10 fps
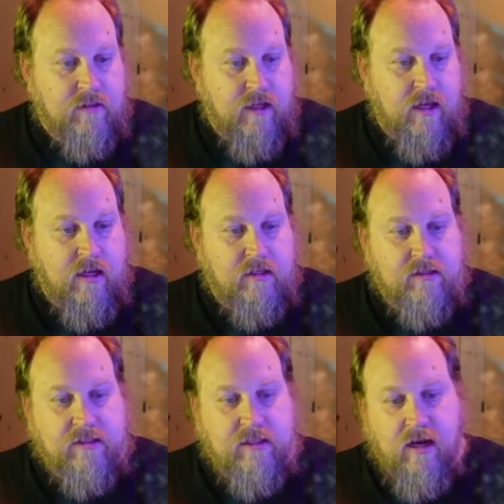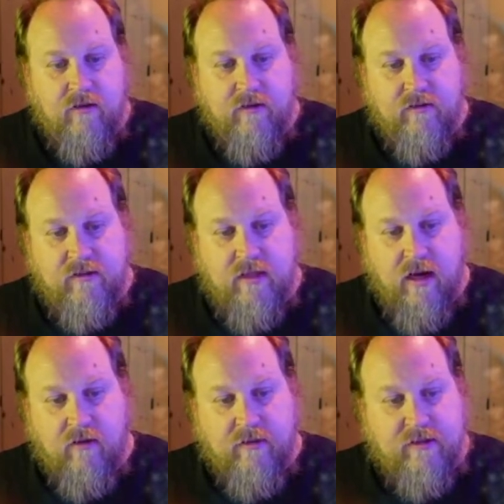And you see how
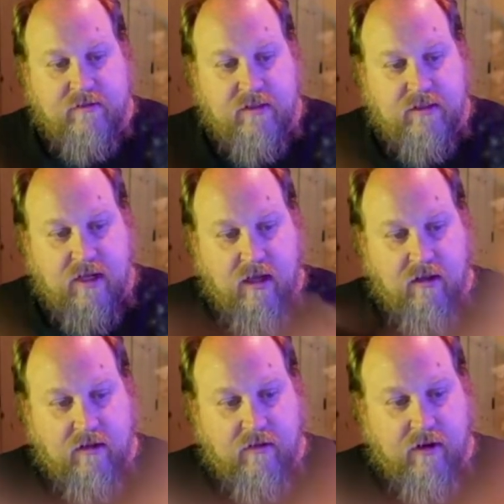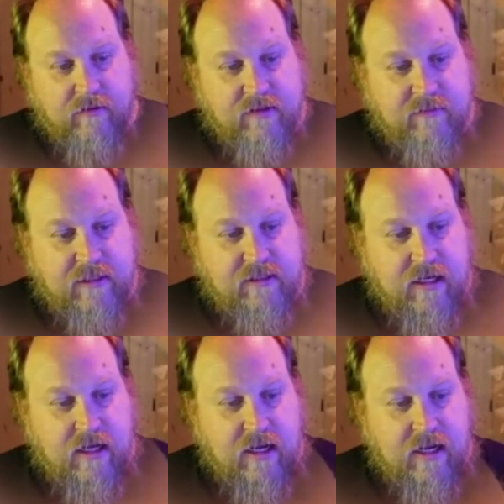this tile here, how this piece,
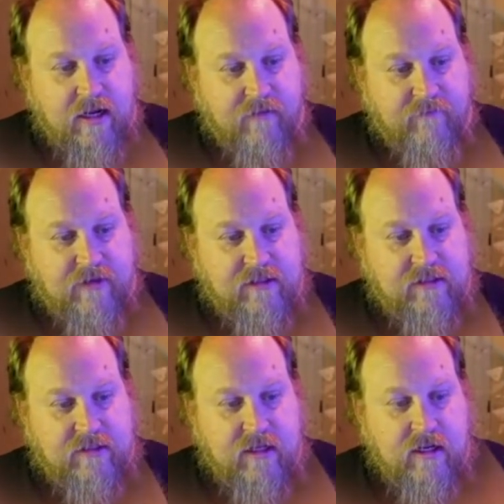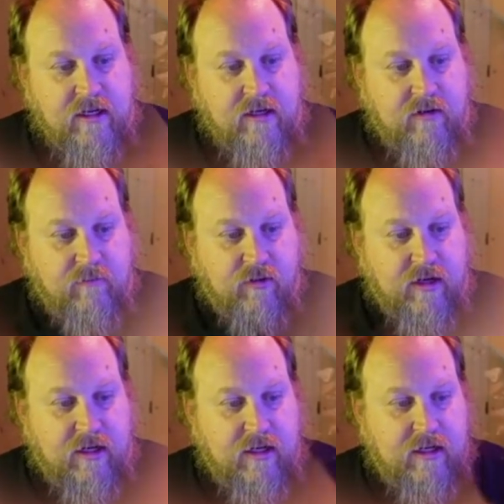it kind of fits. You can put
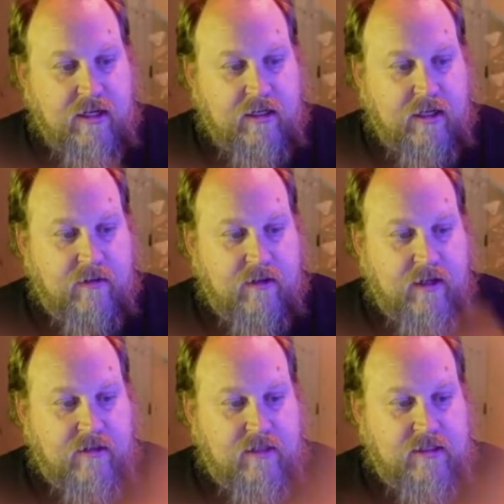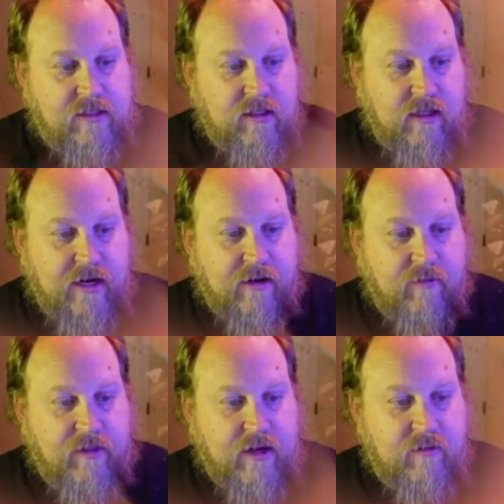it's going to line up
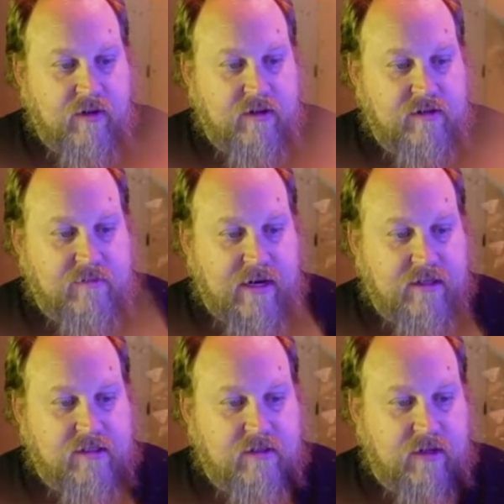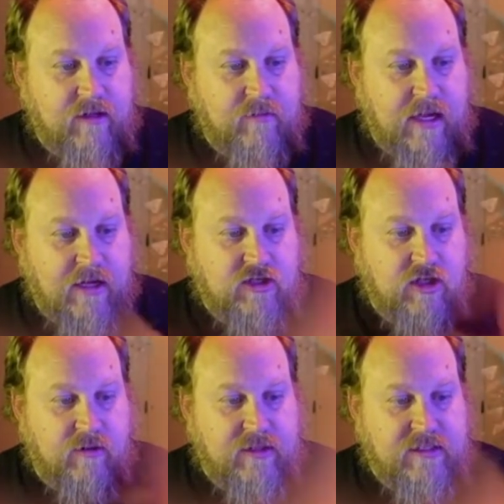with any one of those magnets, so it can be actually
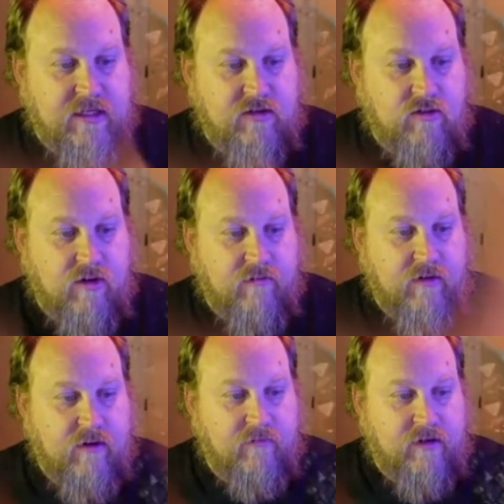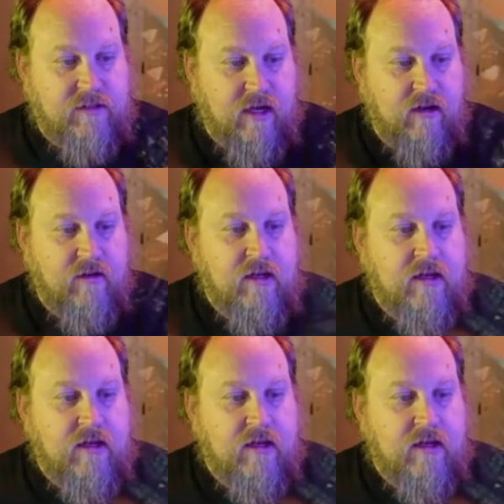go in the center of a tile.